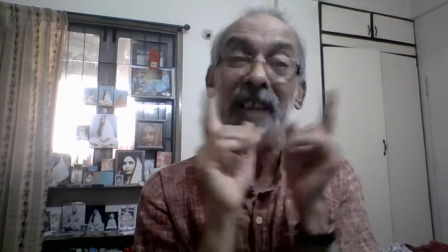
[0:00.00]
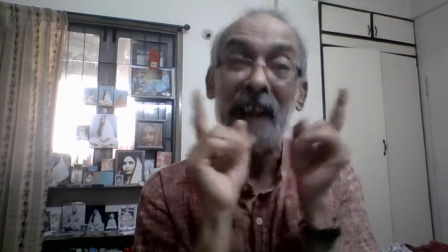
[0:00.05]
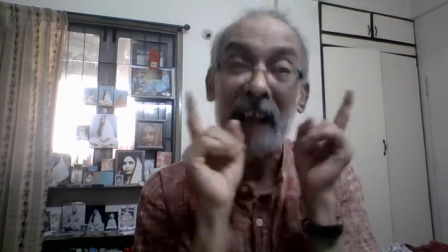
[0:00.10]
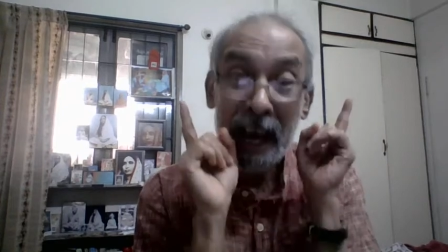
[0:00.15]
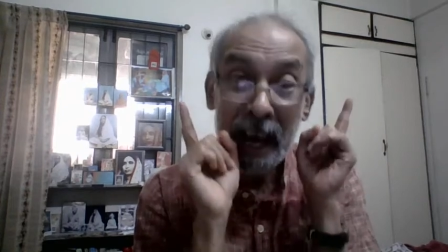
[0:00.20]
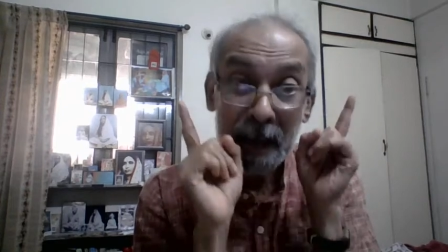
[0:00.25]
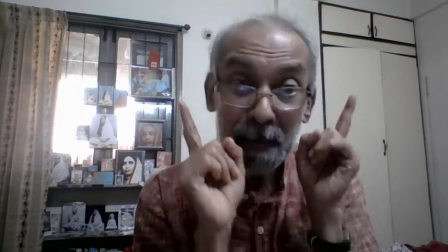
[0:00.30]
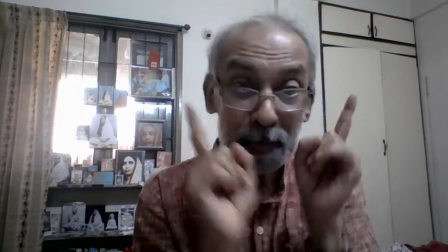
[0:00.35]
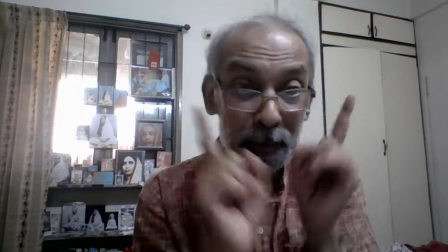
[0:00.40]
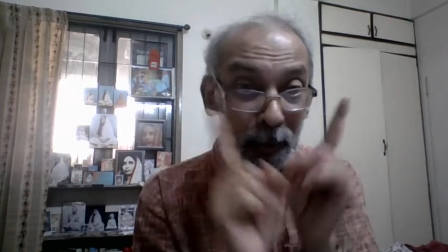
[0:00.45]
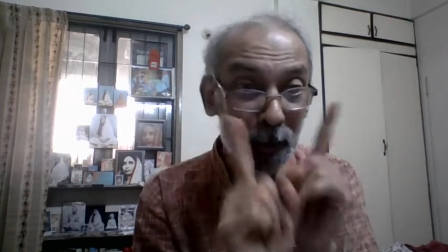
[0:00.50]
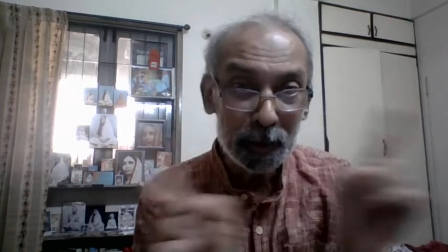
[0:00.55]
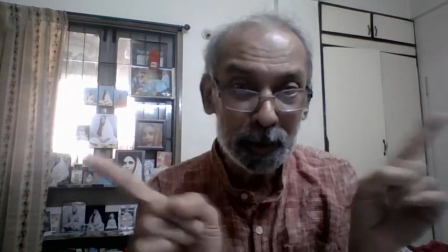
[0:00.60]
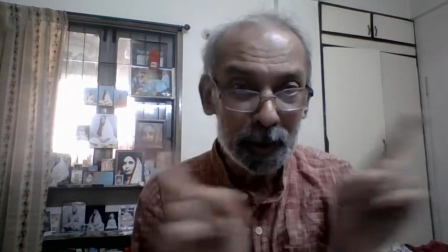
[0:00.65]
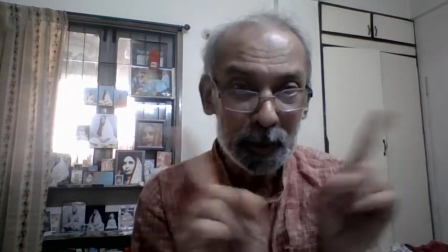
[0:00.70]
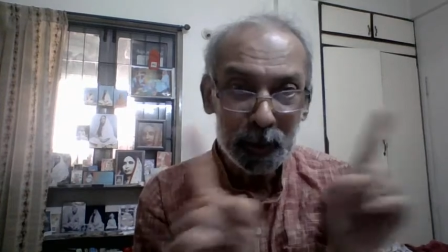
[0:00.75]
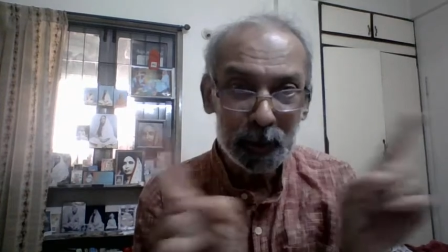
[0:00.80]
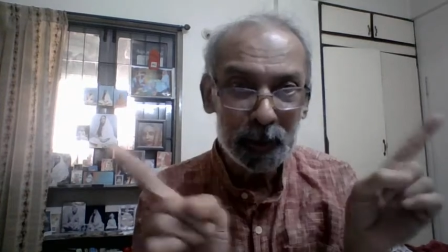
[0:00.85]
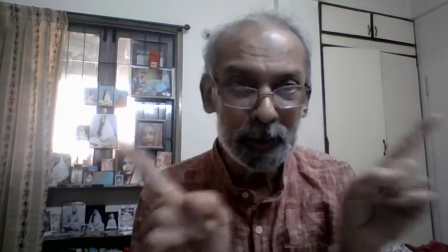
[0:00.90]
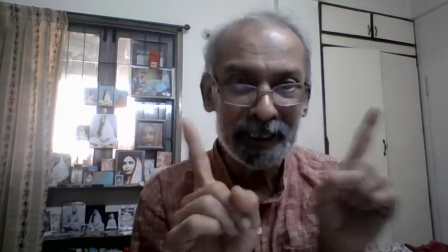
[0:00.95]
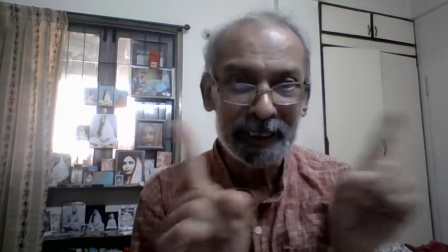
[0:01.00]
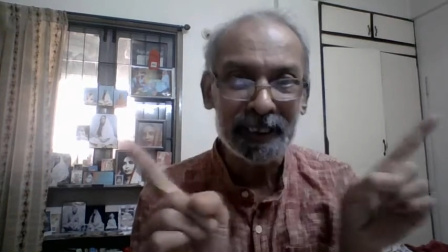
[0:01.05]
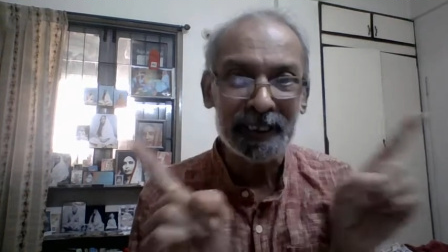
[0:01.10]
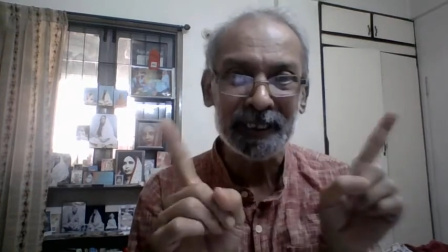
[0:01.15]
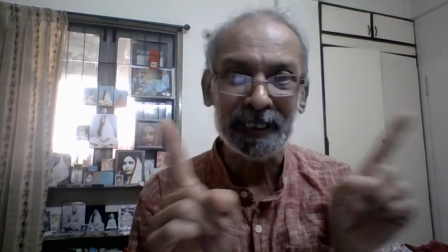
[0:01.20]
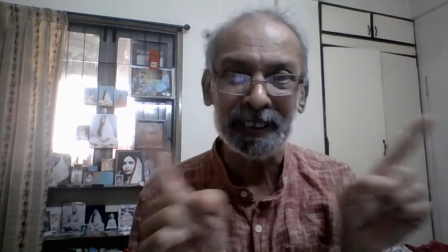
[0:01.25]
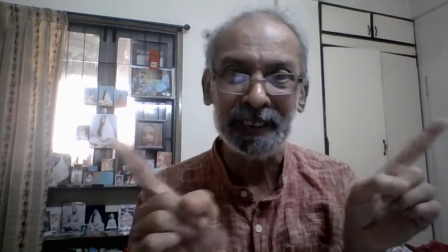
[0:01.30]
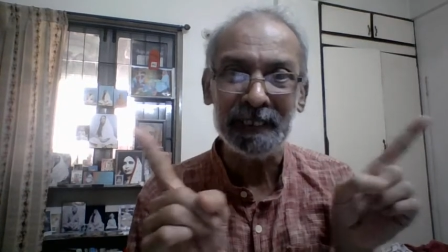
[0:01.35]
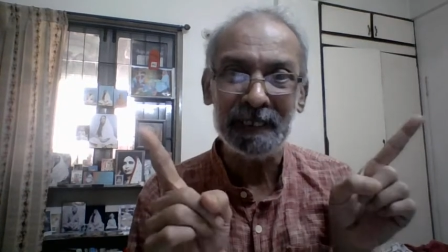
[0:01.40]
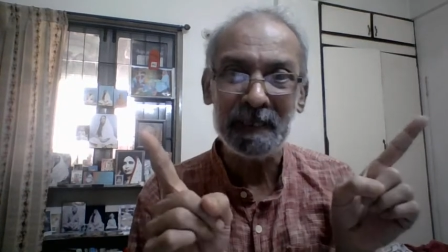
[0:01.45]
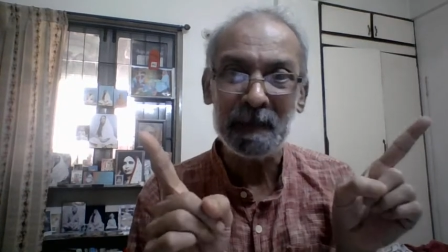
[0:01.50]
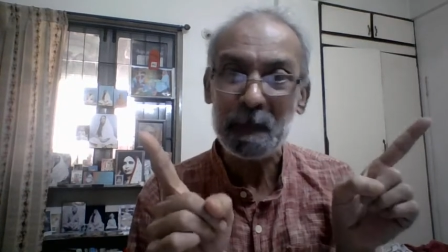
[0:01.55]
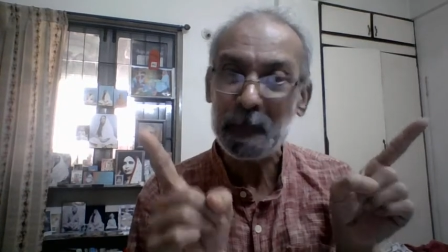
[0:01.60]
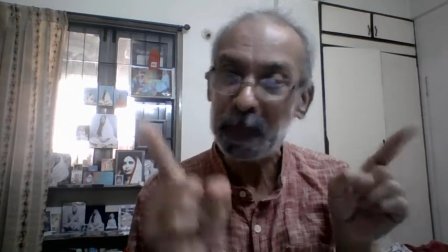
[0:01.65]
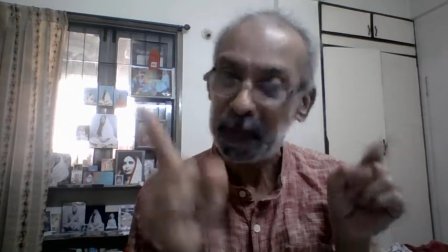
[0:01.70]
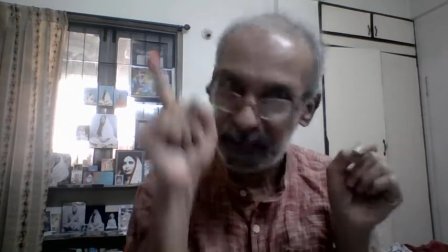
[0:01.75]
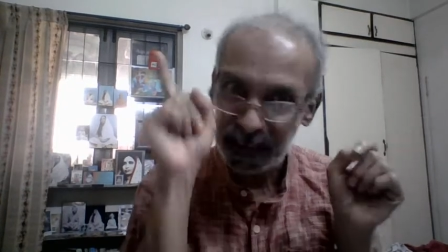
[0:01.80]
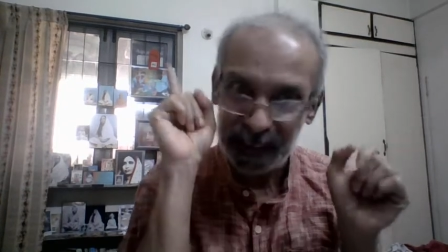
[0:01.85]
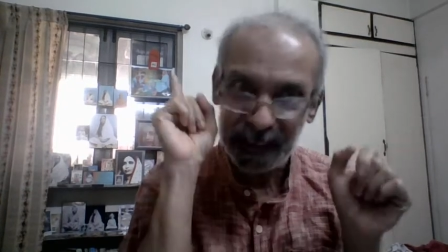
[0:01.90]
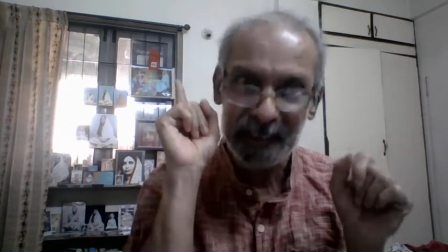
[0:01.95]
I am not the doer.
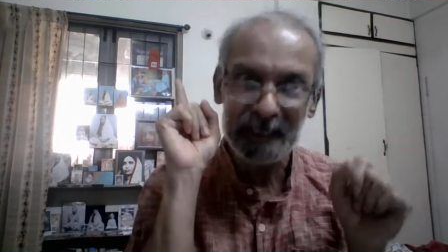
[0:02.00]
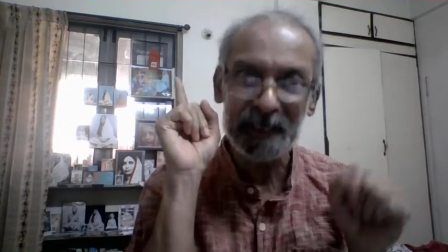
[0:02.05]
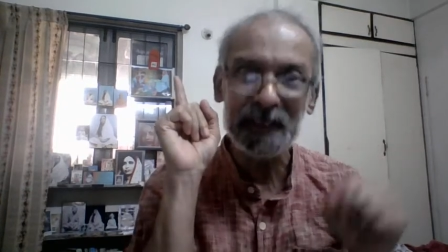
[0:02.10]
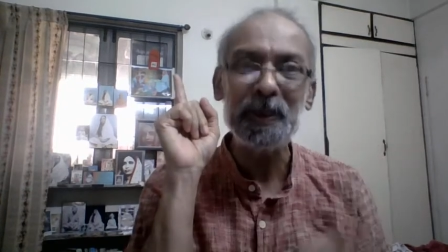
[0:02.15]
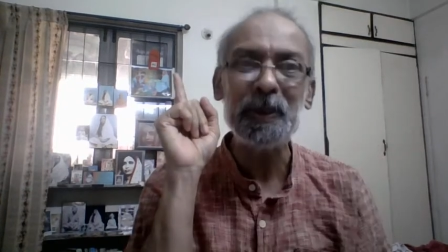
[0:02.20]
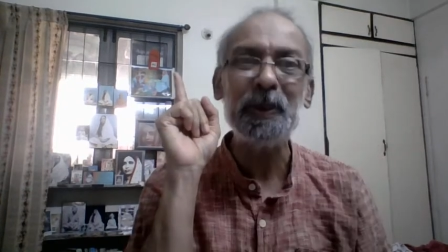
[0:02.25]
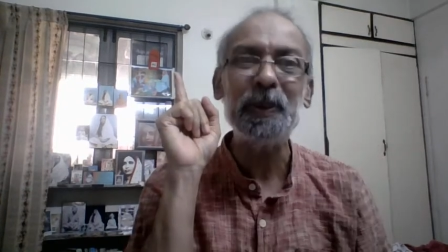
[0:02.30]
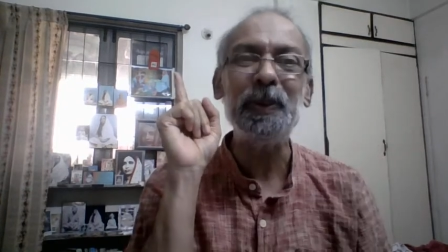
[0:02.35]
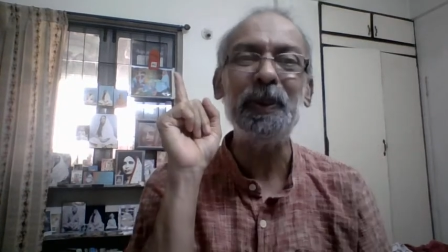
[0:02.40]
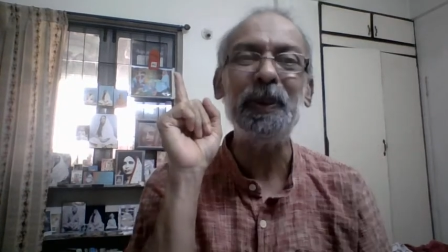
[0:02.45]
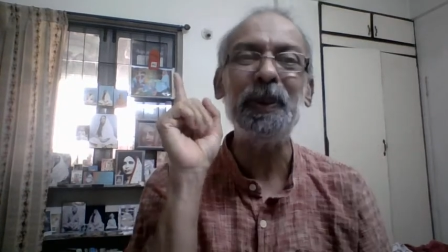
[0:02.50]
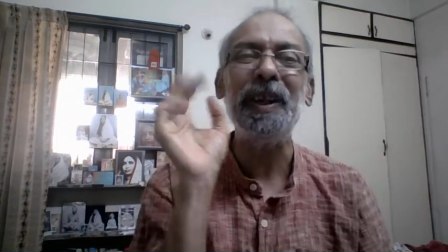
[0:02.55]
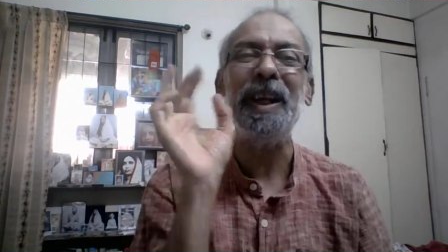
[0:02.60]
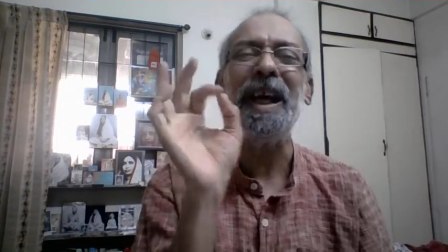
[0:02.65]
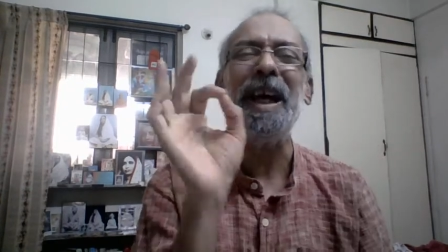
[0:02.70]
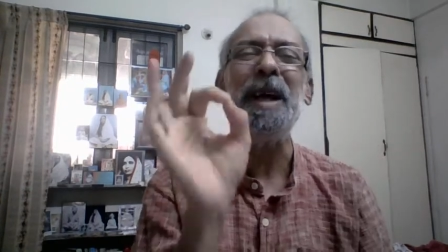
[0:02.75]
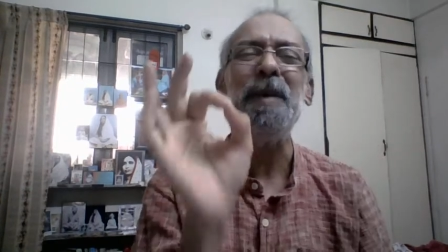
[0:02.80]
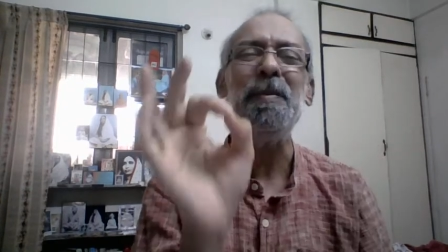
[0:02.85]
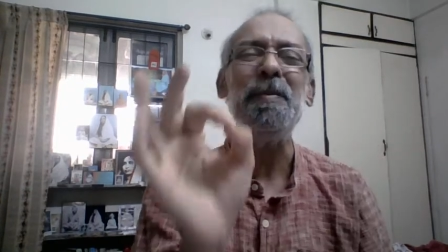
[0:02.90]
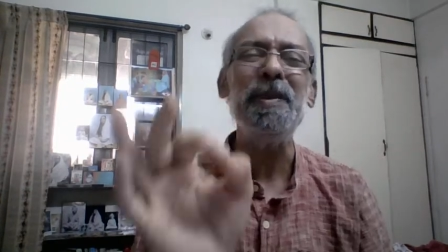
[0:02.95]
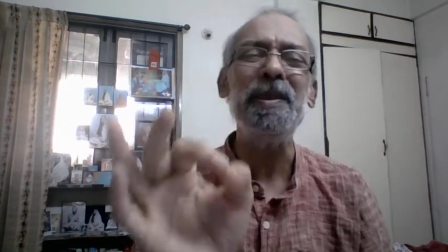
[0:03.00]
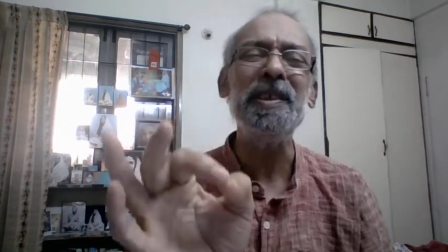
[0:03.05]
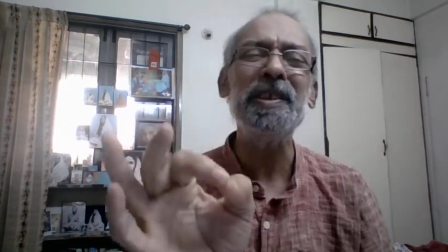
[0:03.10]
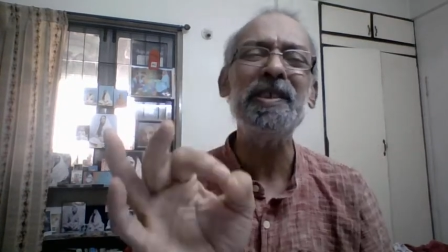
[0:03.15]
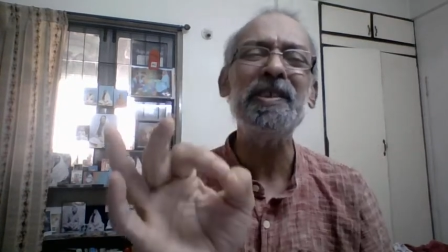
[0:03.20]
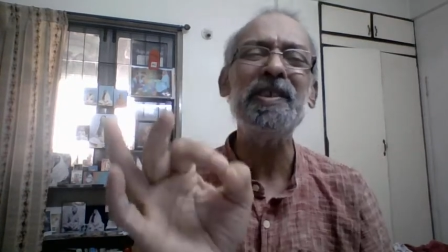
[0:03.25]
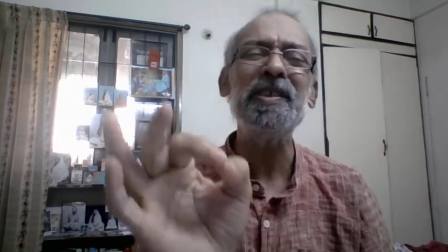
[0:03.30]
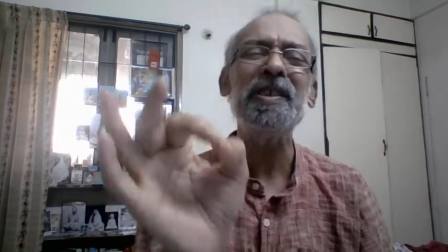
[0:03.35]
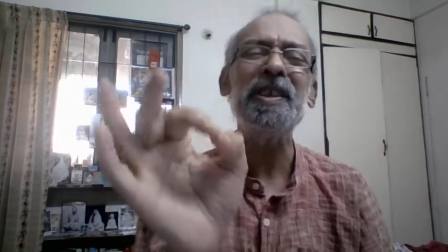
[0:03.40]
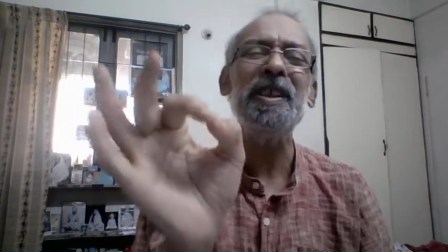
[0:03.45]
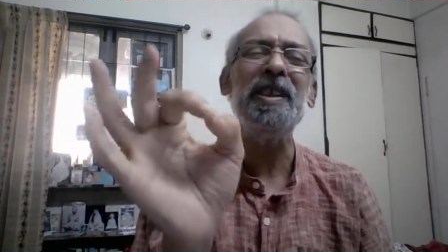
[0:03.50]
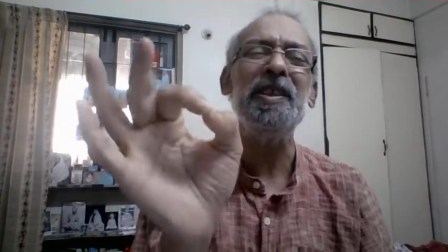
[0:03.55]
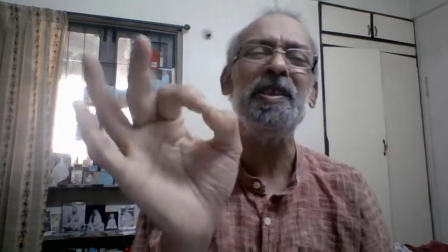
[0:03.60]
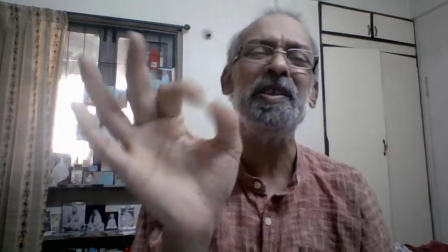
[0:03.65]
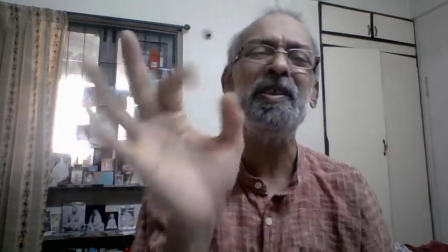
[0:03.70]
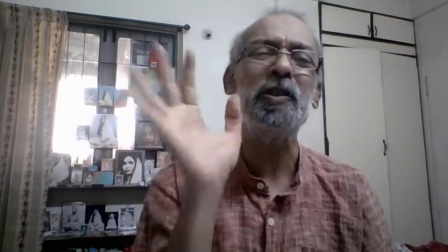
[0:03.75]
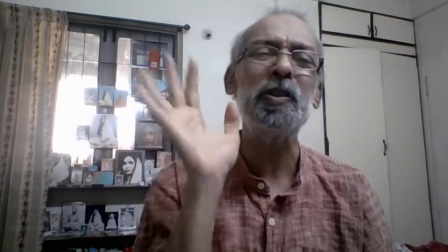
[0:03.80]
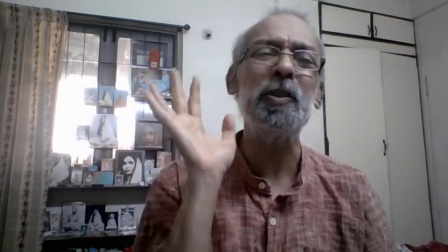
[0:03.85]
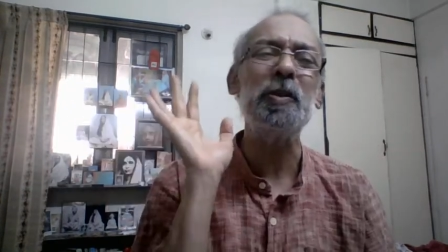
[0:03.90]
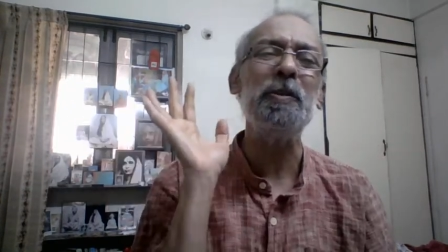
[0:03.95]
He is the doer. I am just an
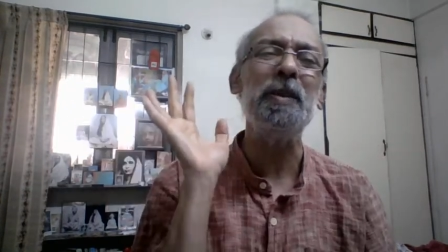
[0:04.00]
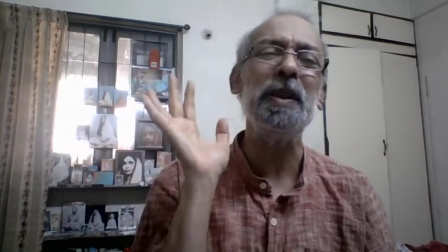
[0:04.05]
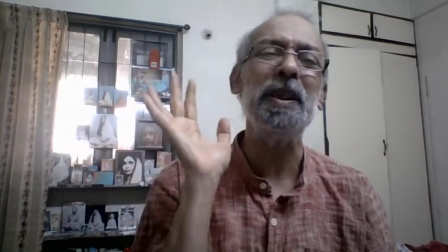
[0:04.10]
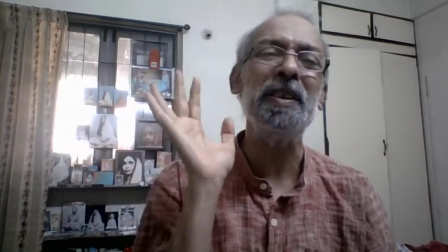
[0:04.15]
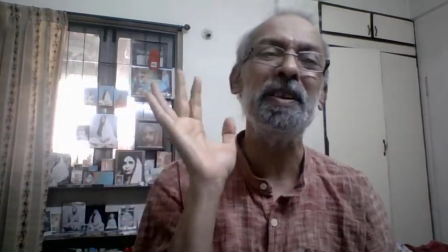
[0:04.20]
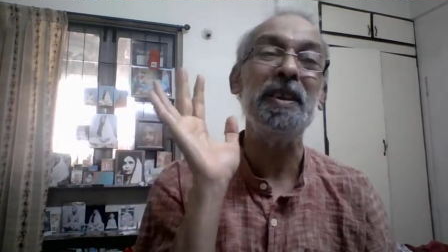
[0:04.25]
instrument.